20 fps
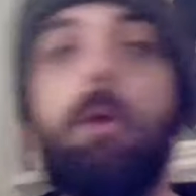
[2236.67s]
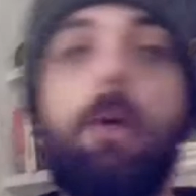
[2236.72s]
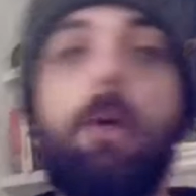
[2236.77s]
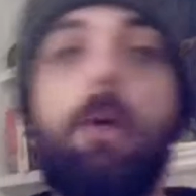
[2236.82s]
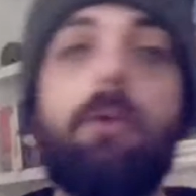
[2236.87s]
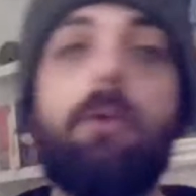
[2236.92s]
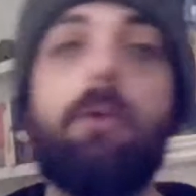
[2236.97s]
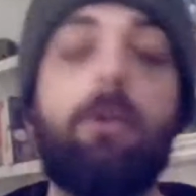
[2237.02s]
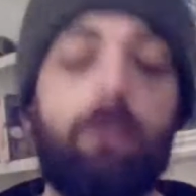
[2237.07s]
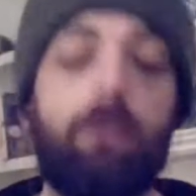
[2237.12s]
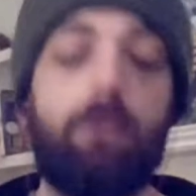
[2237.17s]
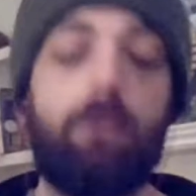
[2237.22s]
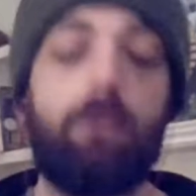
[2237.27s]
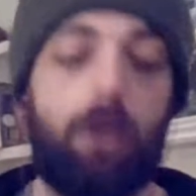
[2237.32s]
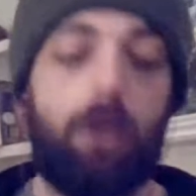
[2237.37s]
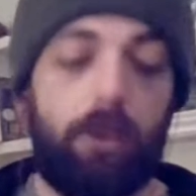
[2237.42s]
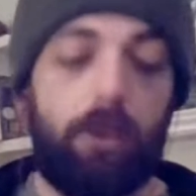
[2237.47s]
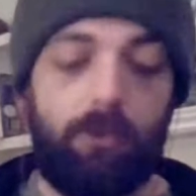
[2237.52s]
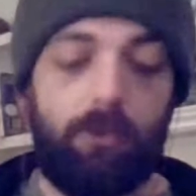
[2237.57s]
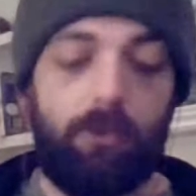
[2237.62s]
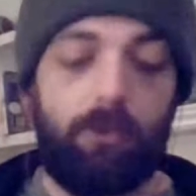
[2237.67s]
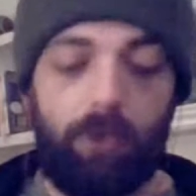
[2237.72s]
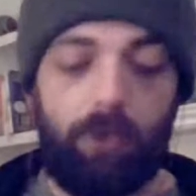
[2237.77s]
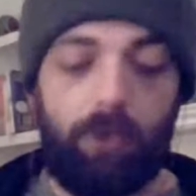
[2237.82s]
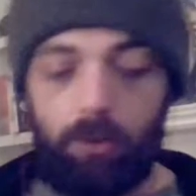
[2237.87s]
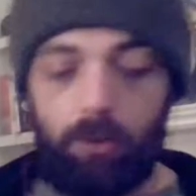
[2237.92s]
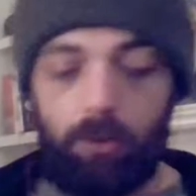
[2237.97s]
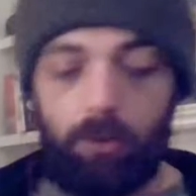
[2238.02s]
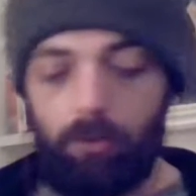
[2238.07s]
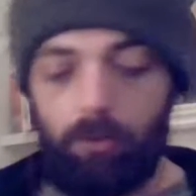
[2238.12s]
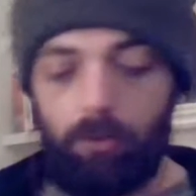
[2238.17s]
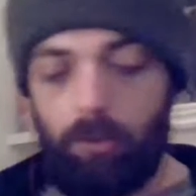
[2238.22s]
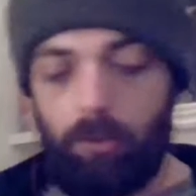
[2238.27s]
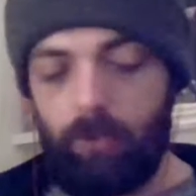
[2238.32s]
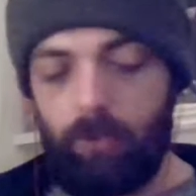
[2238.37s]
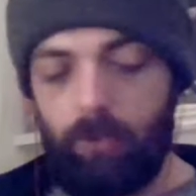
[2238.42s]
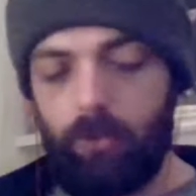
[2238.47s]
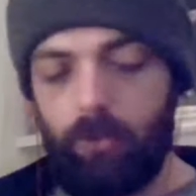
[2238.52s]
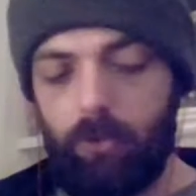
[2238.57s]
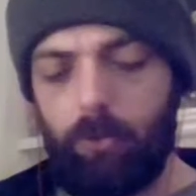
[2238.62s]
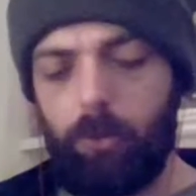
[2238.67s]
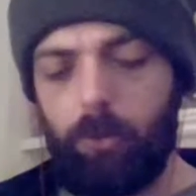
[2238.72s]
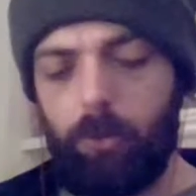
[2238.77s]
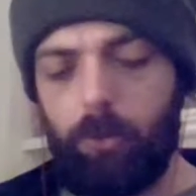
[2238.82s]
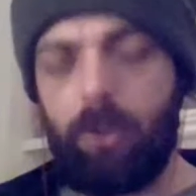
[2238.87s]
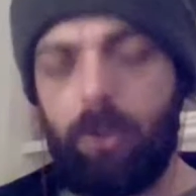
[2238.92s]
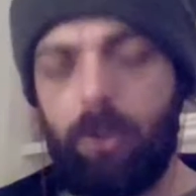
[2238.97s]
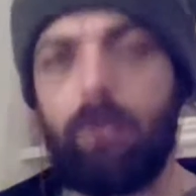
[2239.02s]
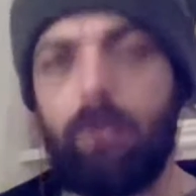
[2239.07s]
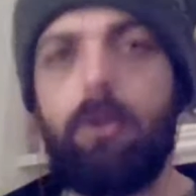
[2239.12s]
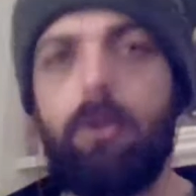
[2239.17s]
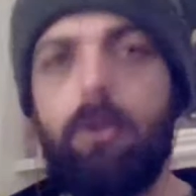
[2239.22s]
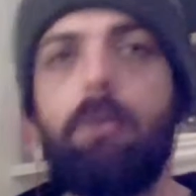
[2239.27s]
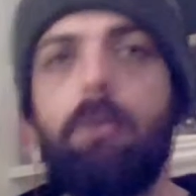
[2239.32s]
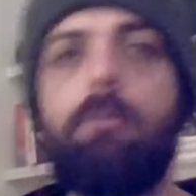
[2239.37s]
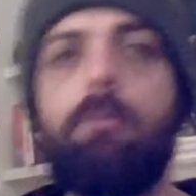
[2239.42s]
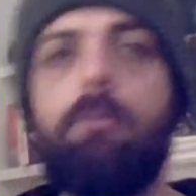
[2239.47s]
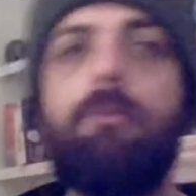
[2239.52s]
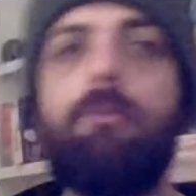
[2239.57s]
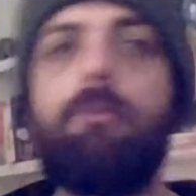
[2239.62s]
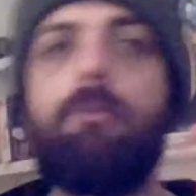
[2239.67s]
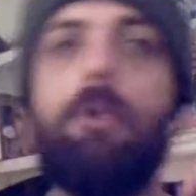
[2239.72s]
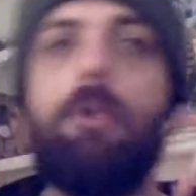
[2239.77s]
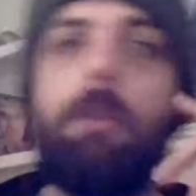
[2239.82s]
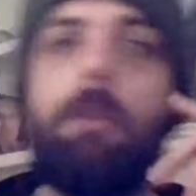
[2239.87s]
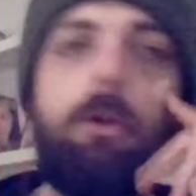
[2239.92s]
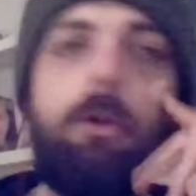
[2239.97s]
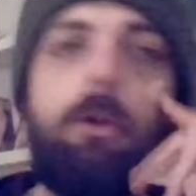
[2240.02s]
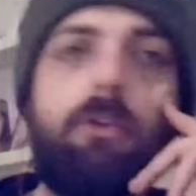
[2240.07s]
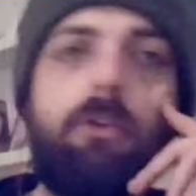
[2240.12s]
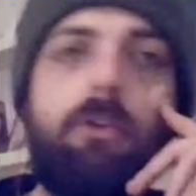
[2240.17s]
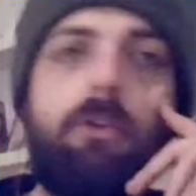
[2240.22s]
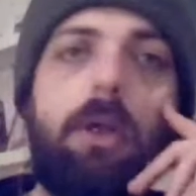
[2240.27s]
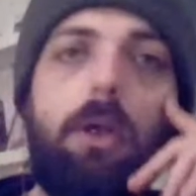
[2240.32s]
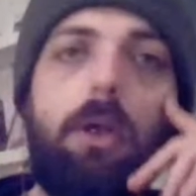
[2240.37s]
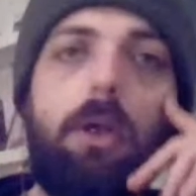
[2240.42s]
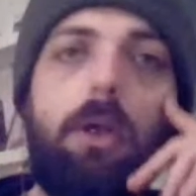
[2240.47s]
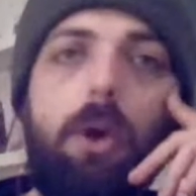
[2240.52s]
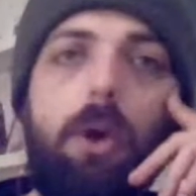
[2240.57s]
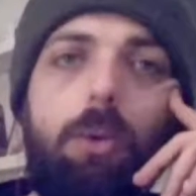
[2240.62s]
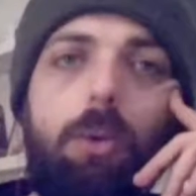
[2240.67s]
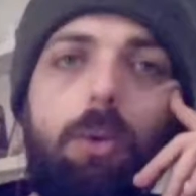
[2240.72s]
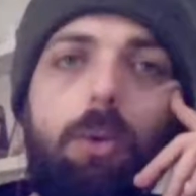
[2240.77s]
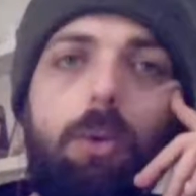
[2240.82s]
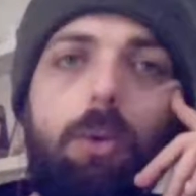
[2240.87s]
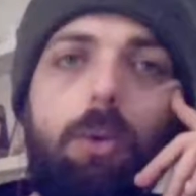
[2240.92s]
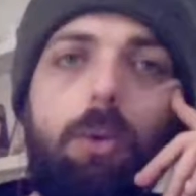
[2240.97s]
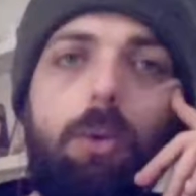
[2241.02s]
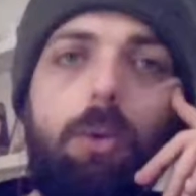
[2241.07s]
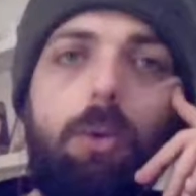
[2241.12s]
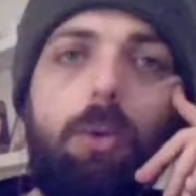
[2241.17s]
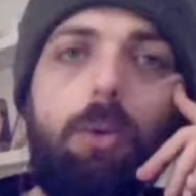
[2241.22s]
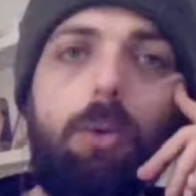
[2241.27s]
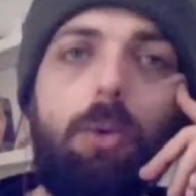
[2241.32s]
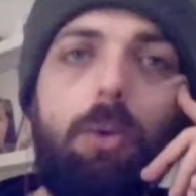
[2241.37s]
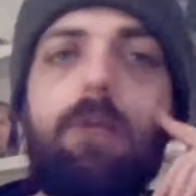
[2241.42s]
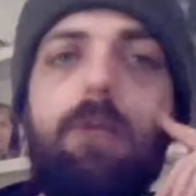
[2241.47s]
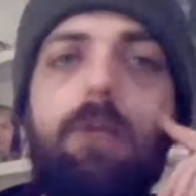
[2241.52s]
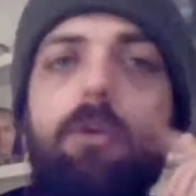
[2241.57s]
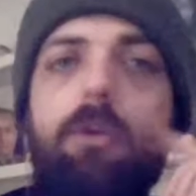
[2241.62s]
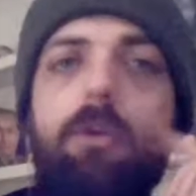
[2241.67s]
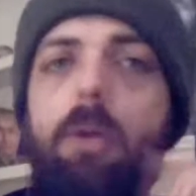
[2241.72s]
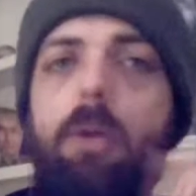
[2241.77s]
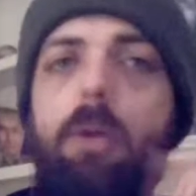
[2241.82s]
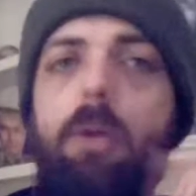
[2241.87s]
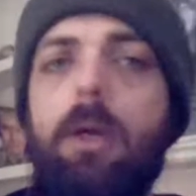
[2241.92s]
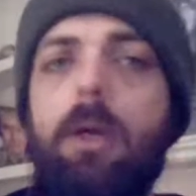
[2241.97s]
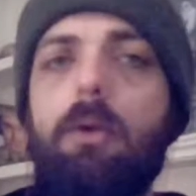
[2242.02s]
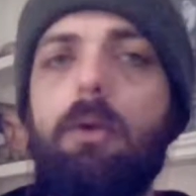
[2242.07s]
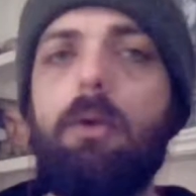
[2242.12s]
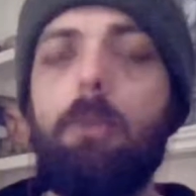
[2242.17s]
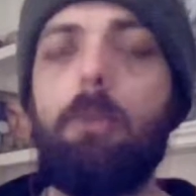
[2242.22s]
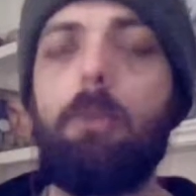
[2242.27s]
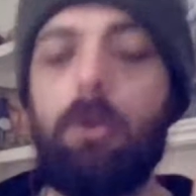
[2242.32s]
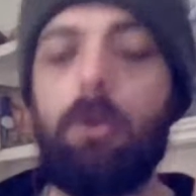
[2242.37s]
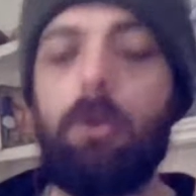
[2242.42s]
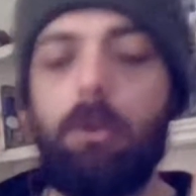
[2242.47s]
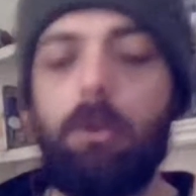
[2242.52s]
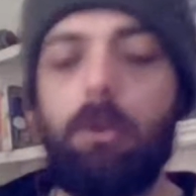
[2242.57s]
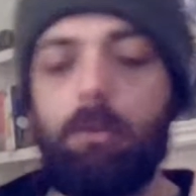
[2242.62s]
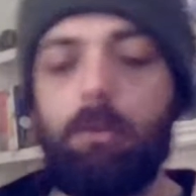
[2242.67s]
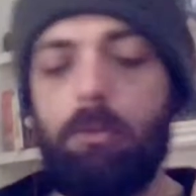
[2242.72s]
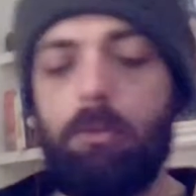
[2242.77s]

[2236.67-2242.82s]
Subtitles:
Rousey is, and it's like it's pretty easy for them to just kind of go. Like, I don't think they have to do a lot of character building.